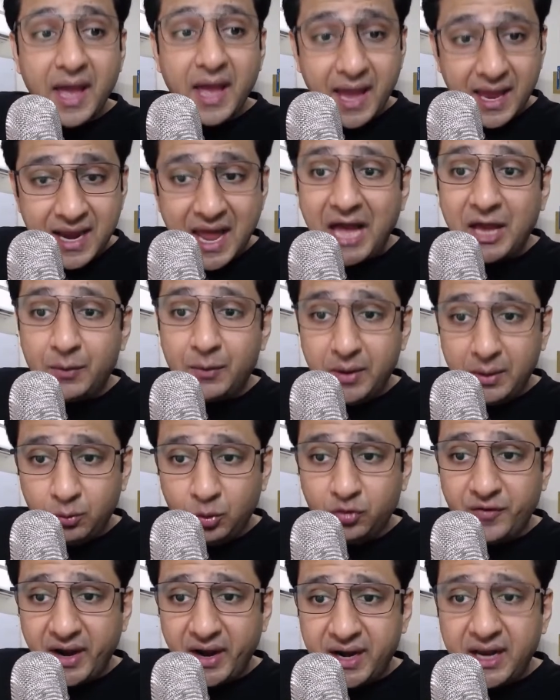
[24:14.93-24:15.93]
and I will
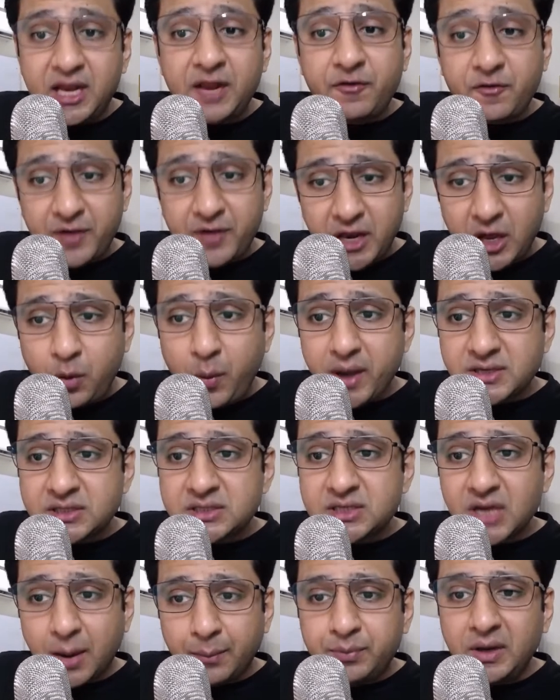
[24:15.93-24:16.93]
move ahead. And if you have any
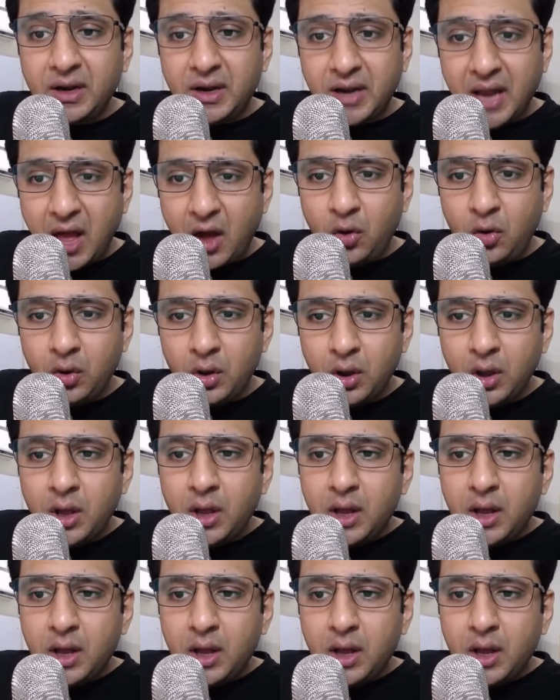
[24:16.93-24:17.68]
questions up till now,